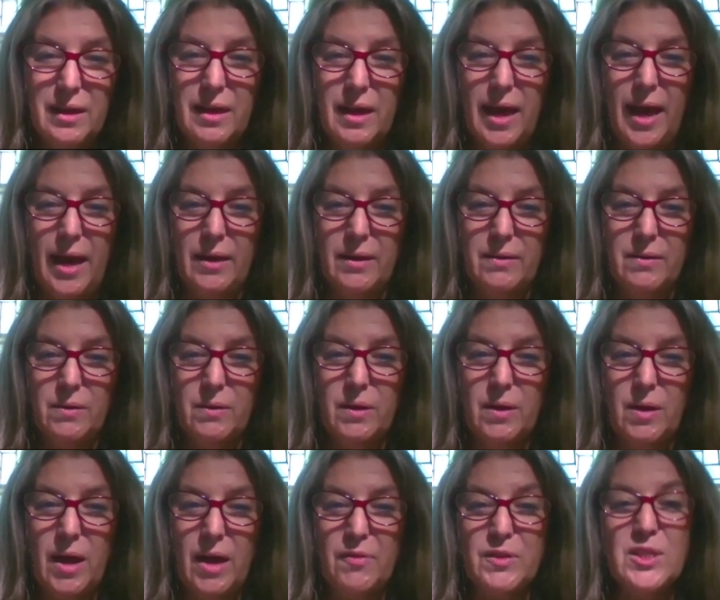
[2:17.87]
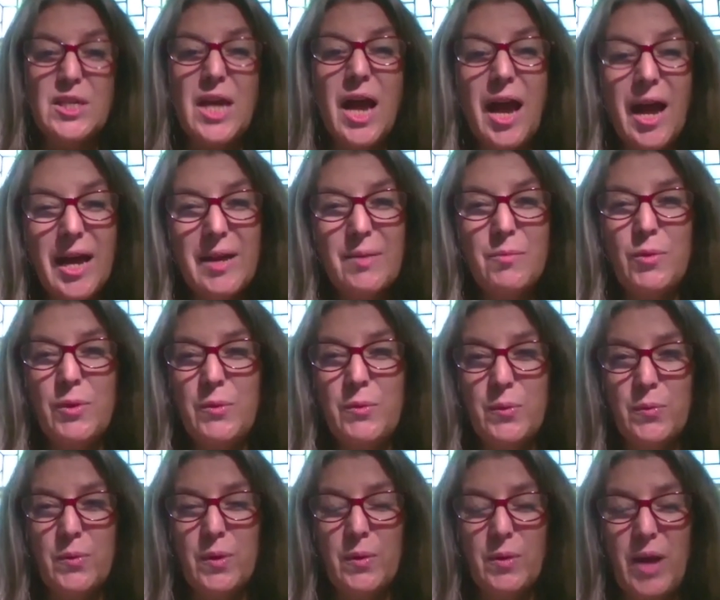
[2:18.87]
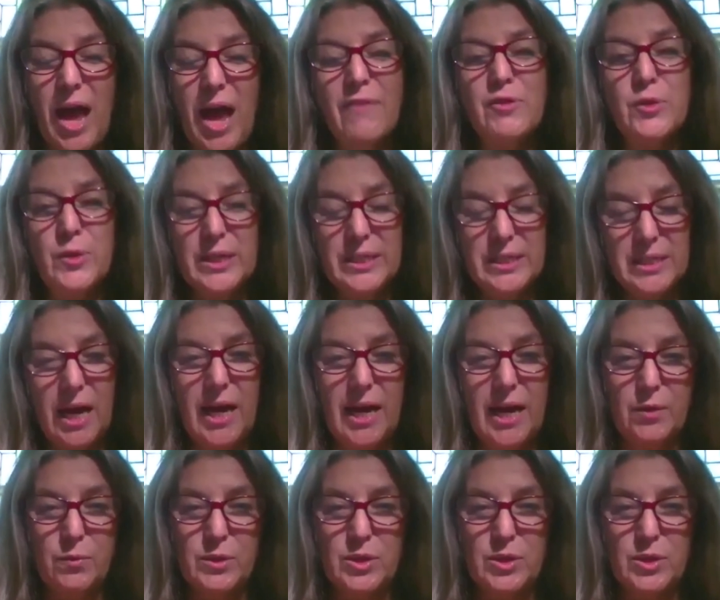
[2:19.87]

And at the time, after he died,